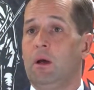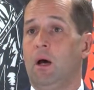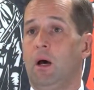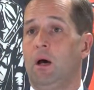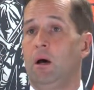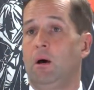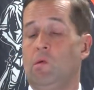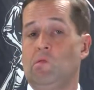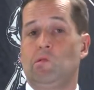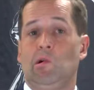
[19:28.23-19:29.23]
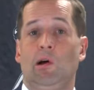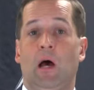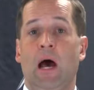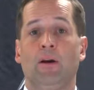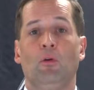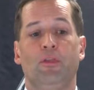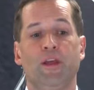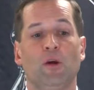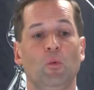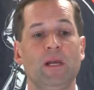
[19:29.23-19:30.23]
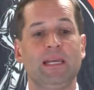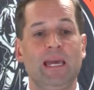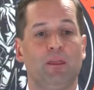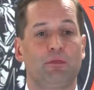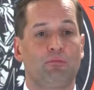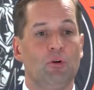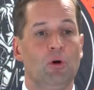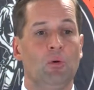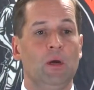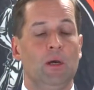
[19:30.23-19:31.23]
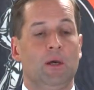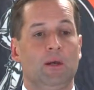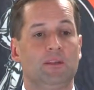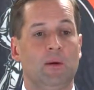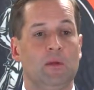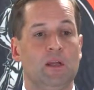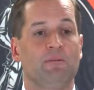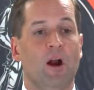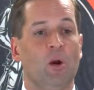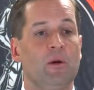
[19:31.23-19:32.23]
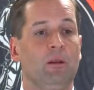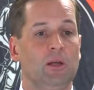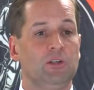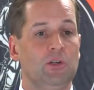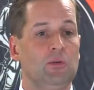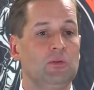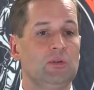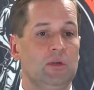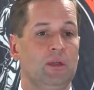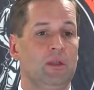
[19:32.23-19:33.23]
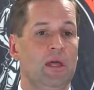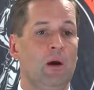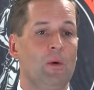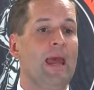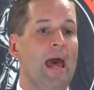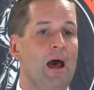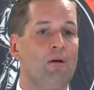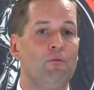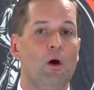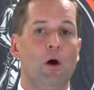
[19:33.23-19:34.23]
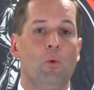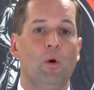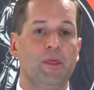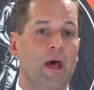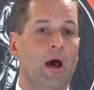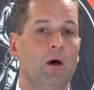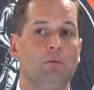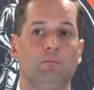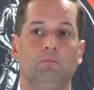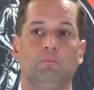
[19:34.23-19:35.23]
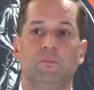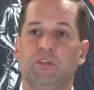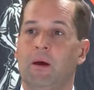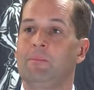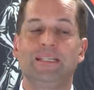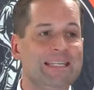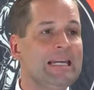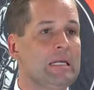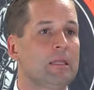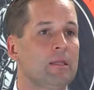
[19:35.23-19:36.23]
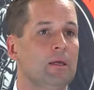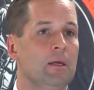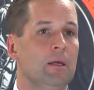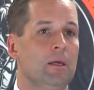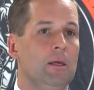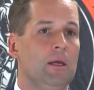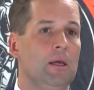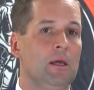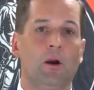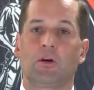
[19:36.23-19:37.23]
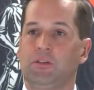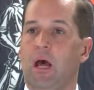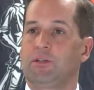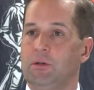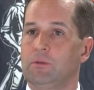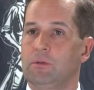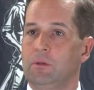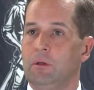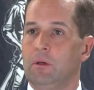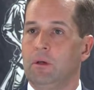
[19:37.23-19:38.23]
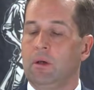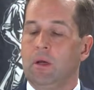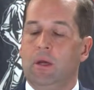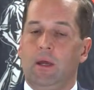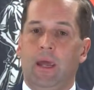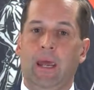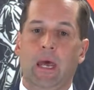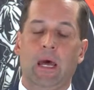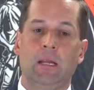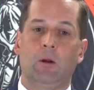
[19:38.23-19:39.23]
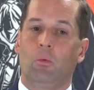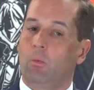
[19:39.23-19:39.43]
I don't think we get through some of the environmental issues that we have without some teeth in our statutes. And